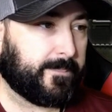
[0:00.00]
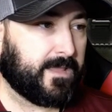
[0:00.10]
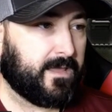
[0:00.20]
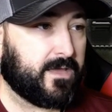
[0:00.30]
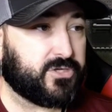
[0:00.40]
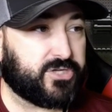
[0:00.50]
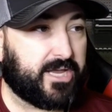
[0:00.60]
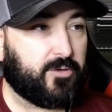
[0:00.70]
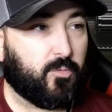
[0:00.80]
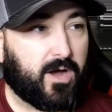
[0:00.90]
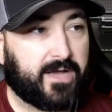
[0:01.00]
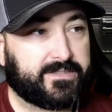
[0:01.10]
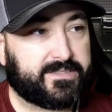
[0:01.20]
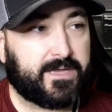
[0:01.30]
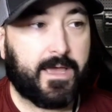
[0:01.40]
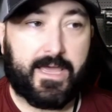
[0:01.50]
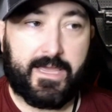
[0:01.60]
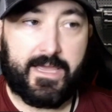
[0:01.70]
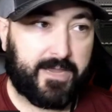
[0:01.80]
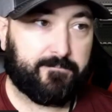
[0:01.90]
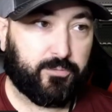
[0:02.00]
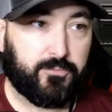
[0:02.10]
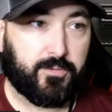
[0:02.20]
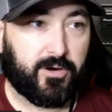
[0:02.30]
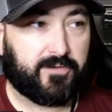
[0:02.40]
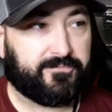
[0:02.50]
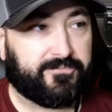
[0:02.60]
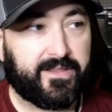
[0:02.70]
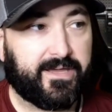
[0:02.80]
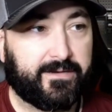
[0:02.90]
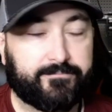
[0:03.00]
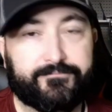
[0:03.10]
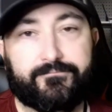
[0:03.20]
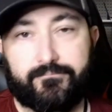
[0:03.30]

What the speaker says: Shannon Watts, a Mike Bloomberg affiliate,